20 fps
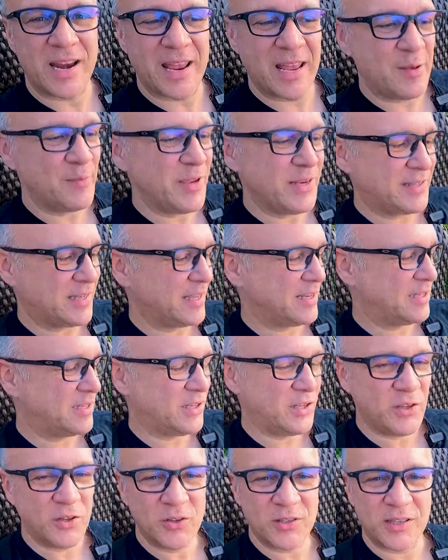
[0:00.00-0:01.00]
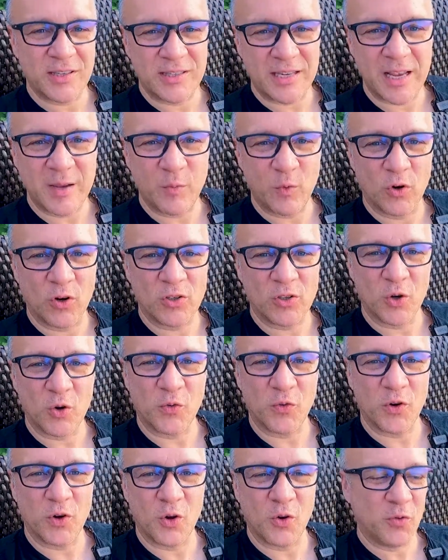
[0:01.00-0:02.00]
that Amy tends to use the same words
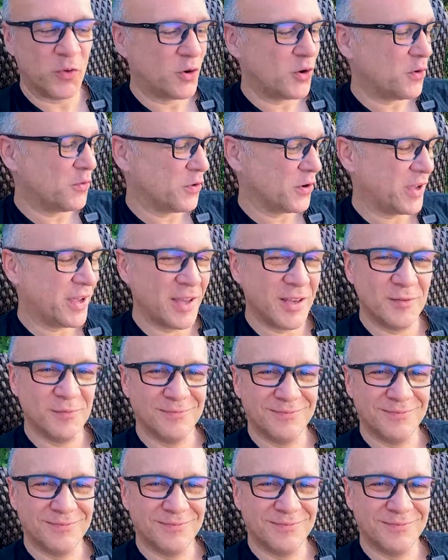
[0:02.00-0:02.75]
over and over and I over get again?